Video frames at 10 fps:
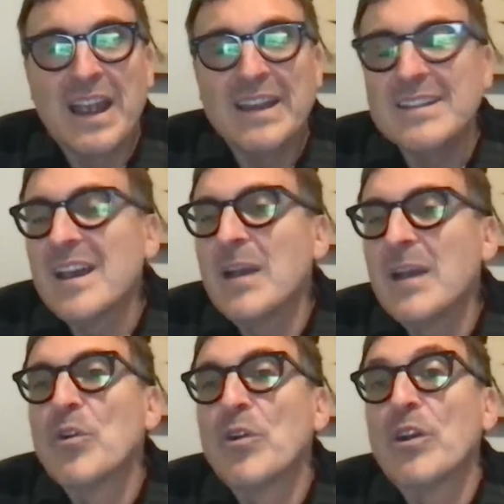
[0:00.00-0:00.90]

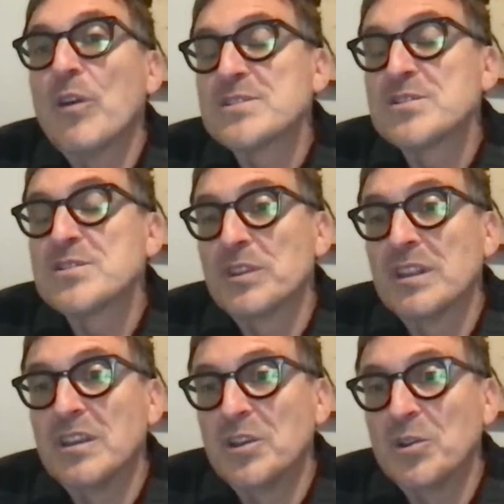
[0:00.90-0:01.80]
anytime you're aggressive
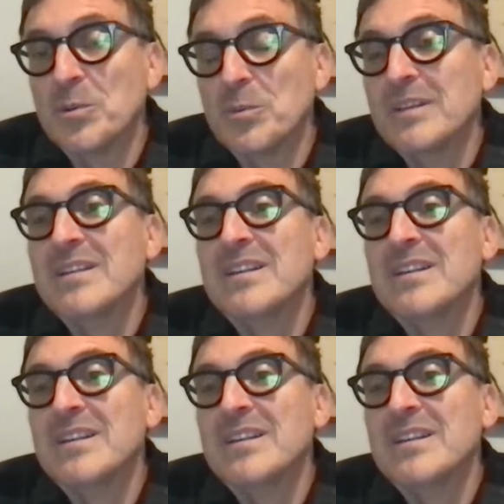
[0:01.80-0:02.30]
with the cube,